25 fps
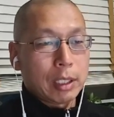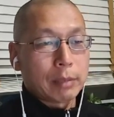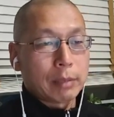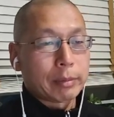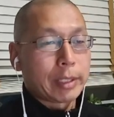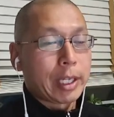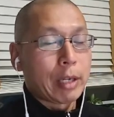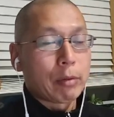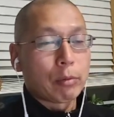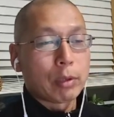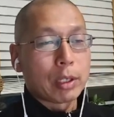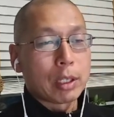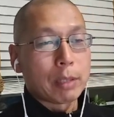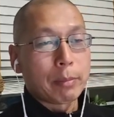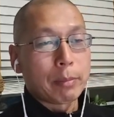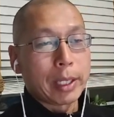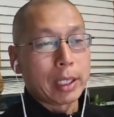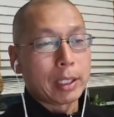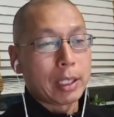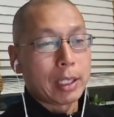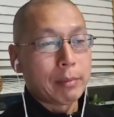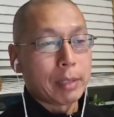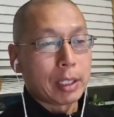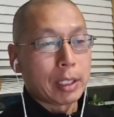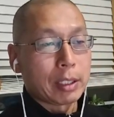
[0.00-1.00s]
get rid of the
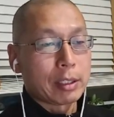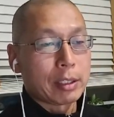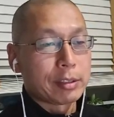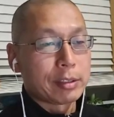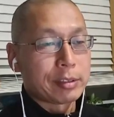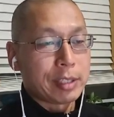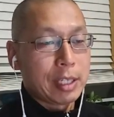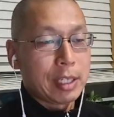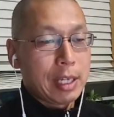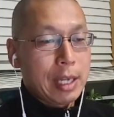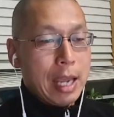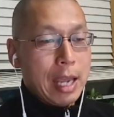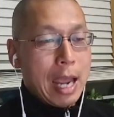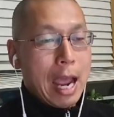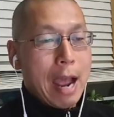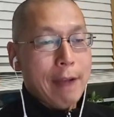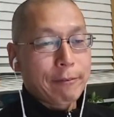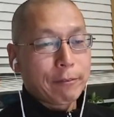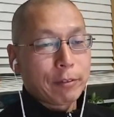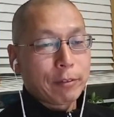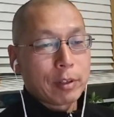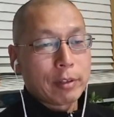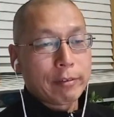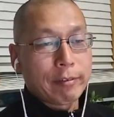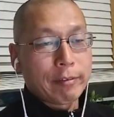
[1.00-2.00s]
pandemic because
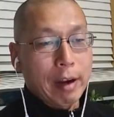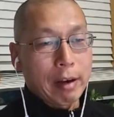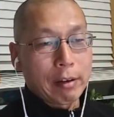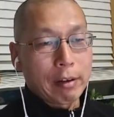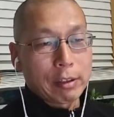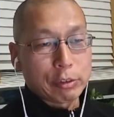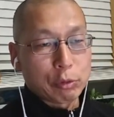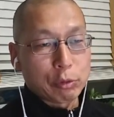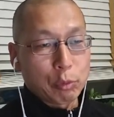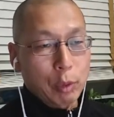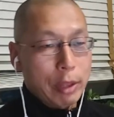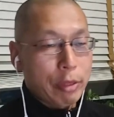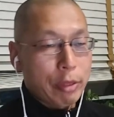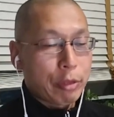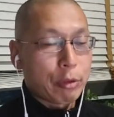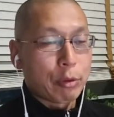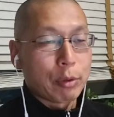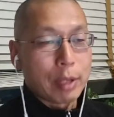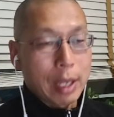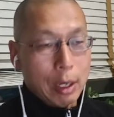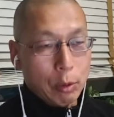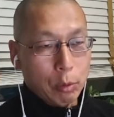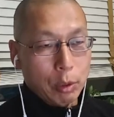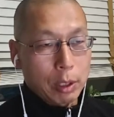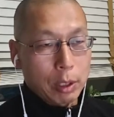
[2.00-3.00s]
after the virus went through
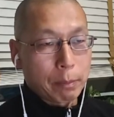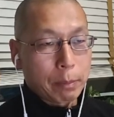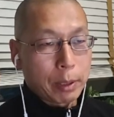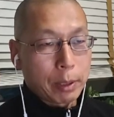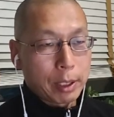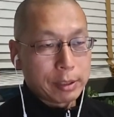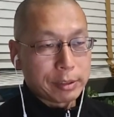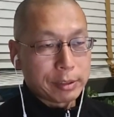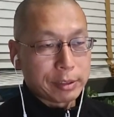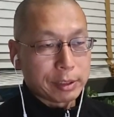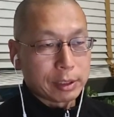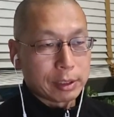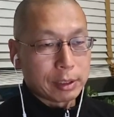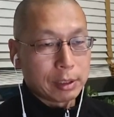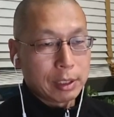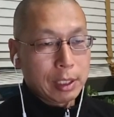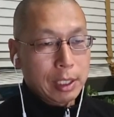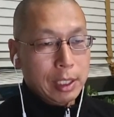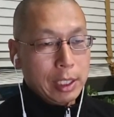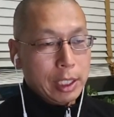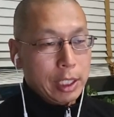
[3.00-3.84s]
that one person,